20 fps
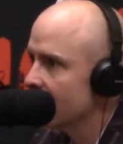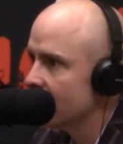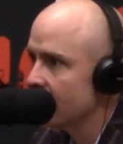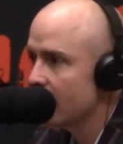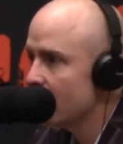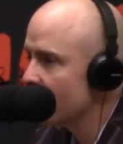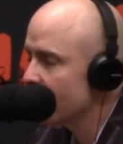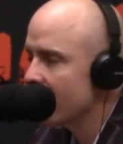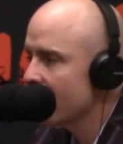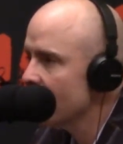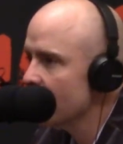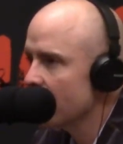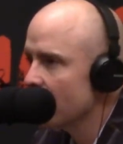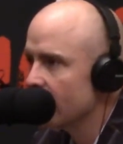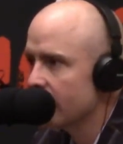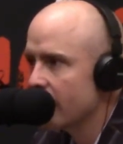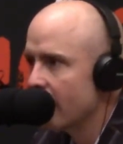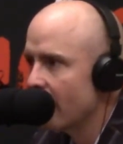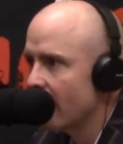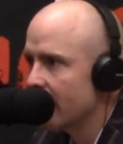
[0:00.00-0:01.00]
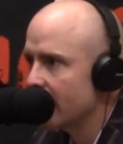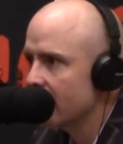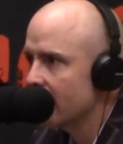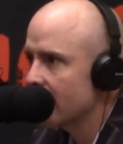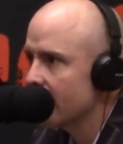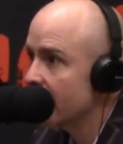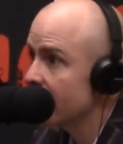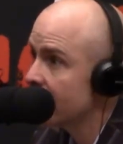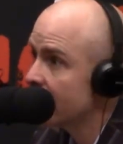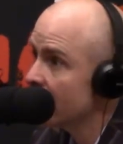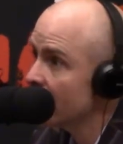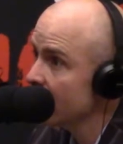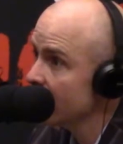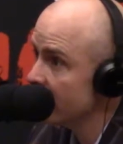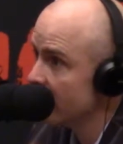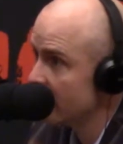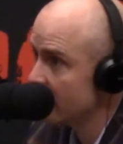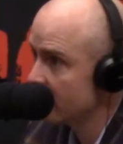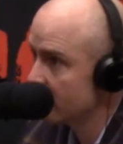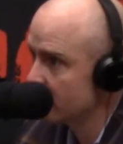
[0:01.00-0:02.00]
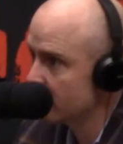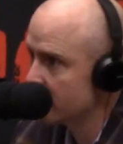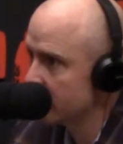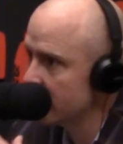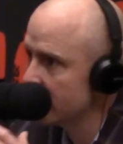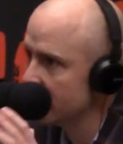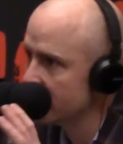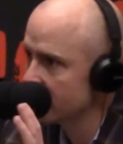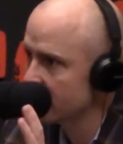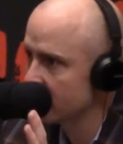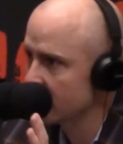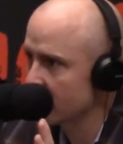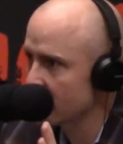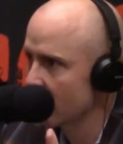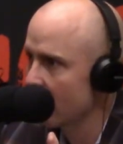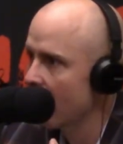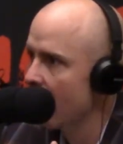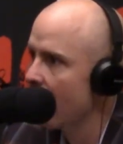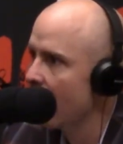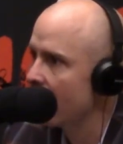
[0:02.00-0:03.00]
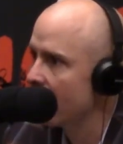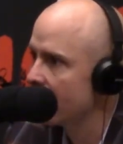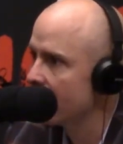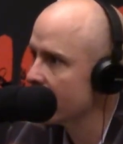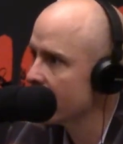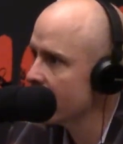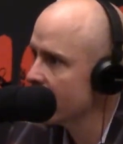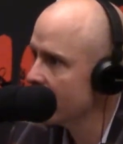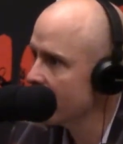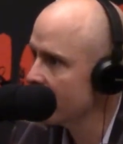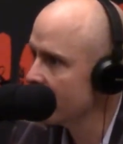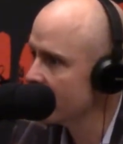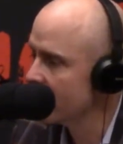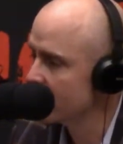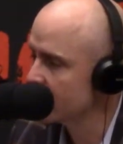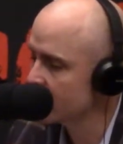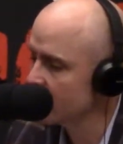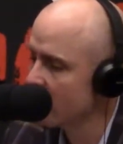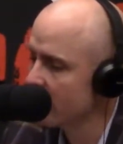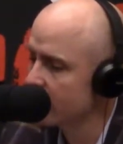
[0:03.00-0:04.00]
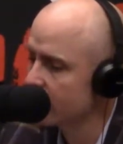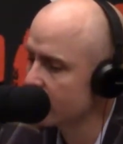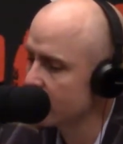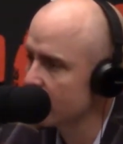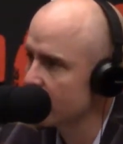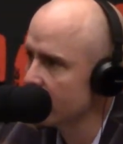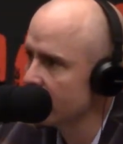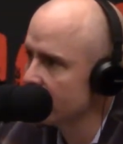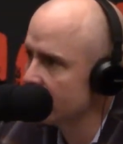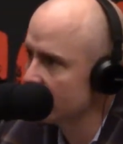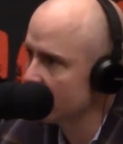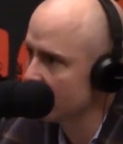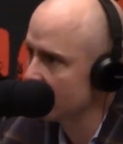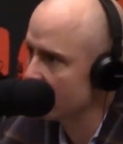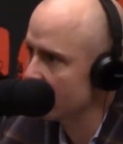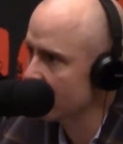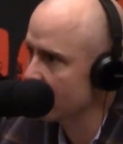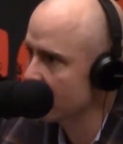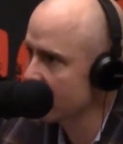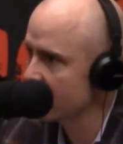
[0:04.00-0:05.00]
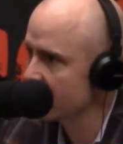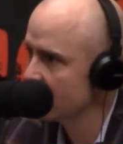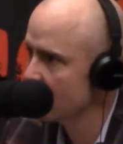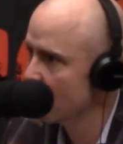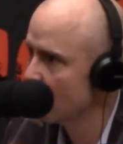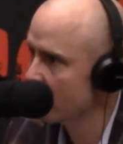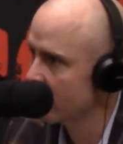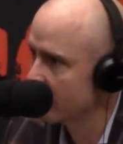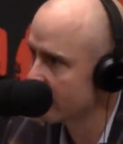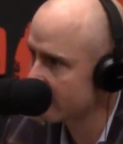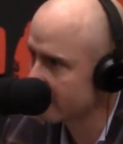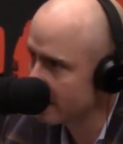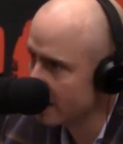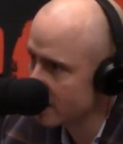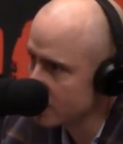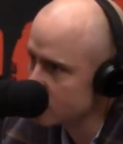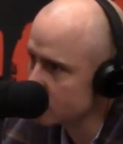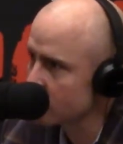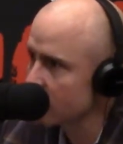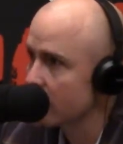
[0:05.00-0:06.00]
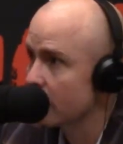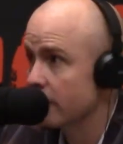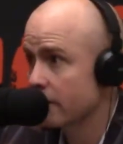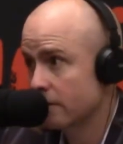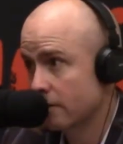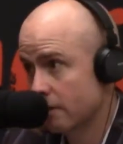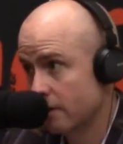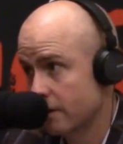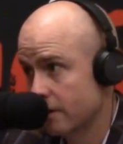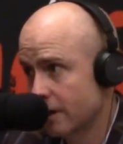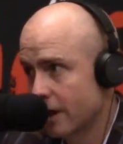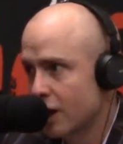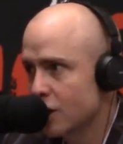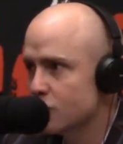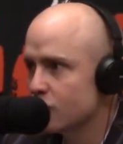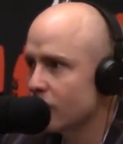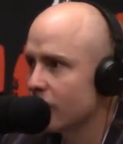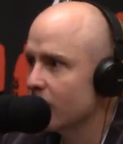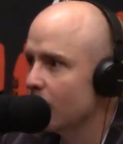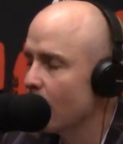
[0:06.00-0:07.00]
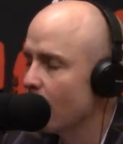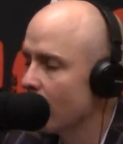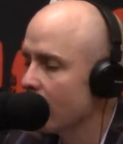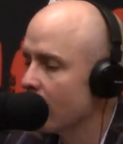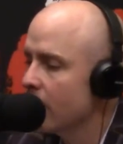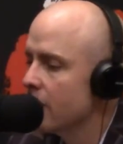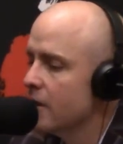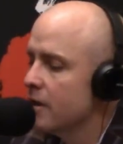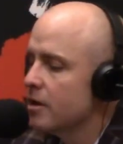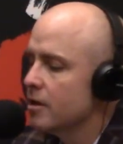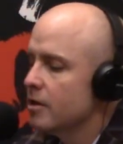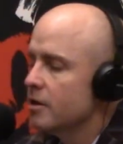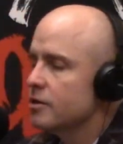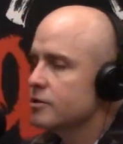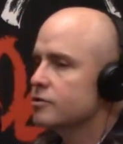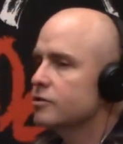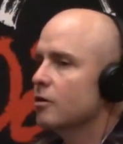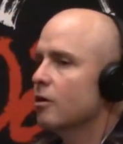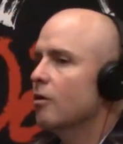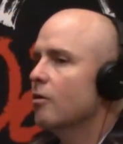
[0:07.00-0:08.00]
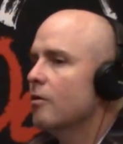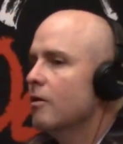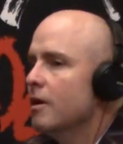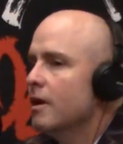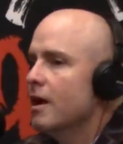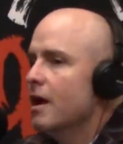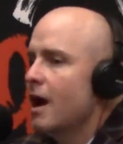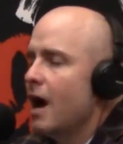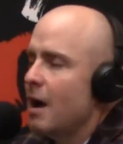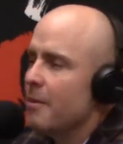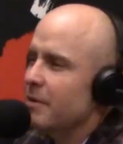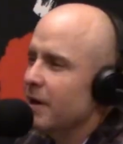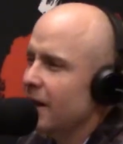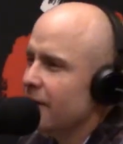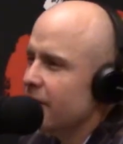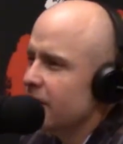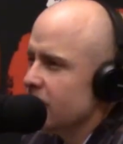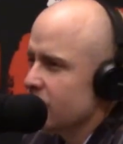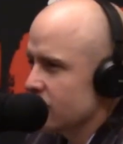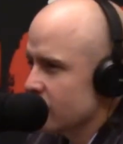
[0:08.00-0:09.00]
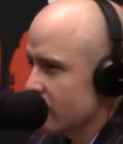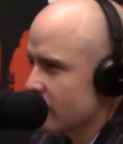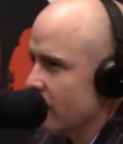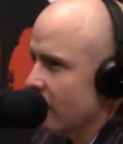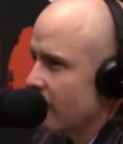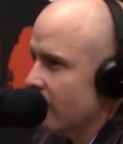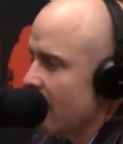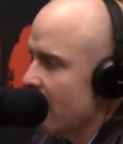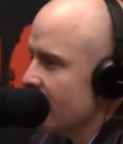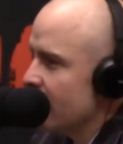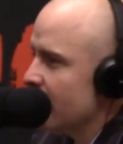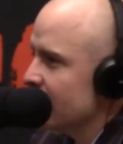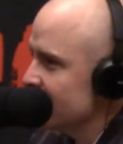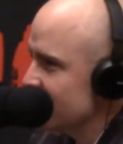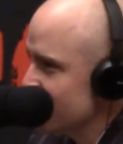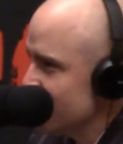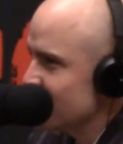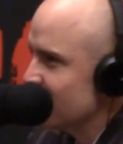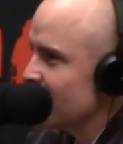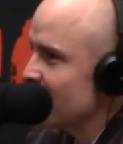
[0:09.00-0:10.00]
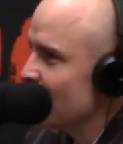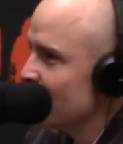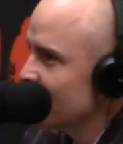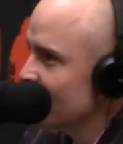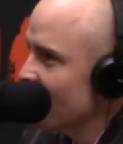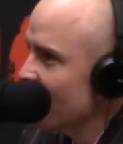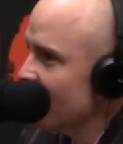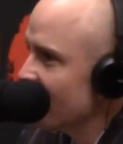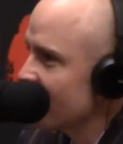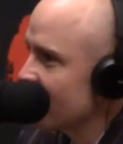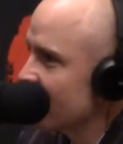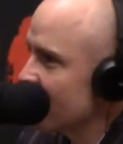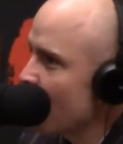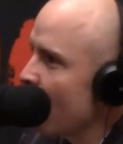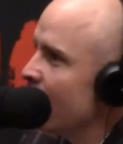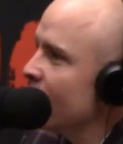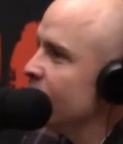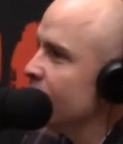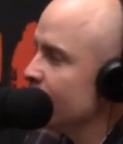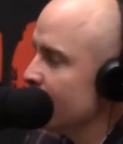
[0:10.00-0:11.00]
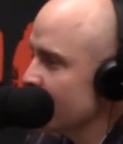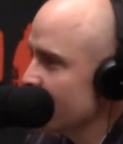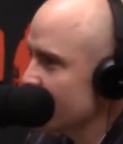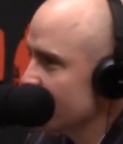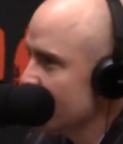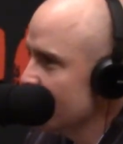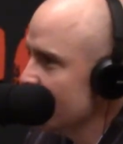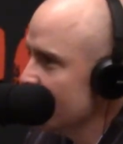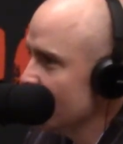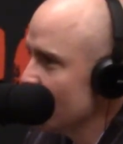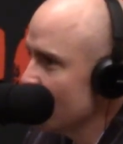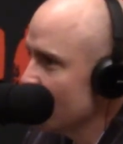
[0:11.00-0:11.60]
They don't care about that. They care that it's pleasing to your eye, right, and that it draws you into it and makes you want to engage with it more. So, I mean, I think you should cut off. I think you should go dark. Go hunt for your food in the